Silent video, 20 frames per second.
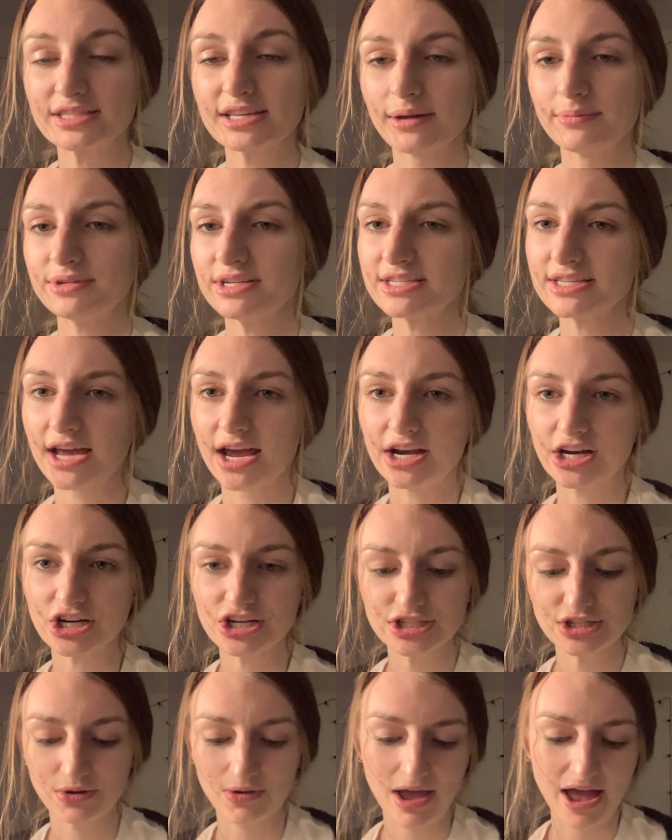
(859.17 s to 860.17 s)
I'm a designer,
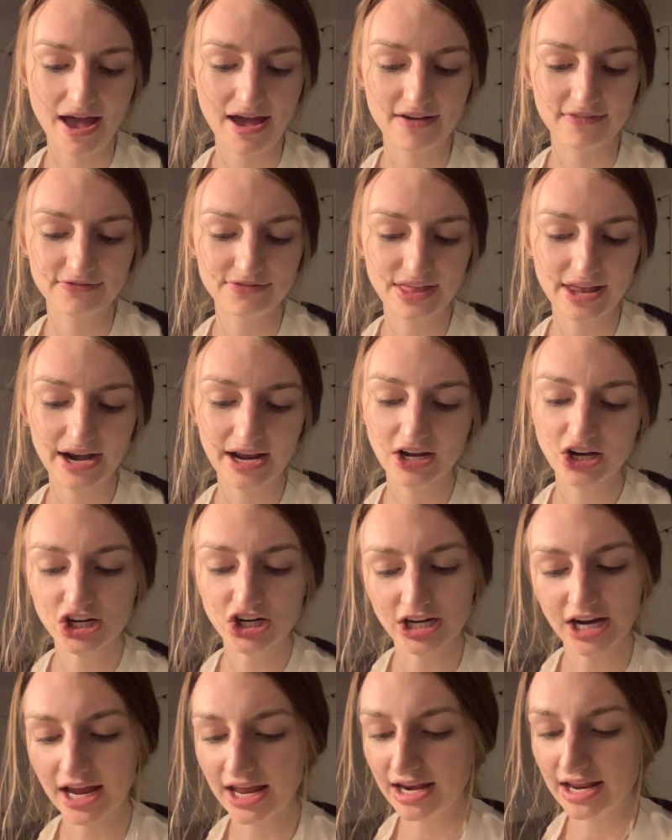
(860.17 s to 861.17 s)
so I have that I
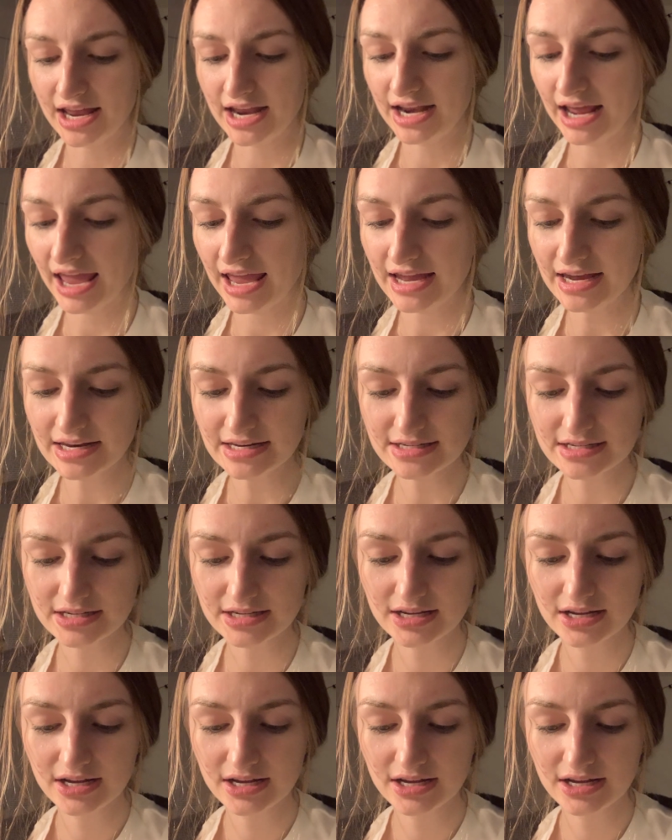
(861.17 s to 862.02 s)
created 8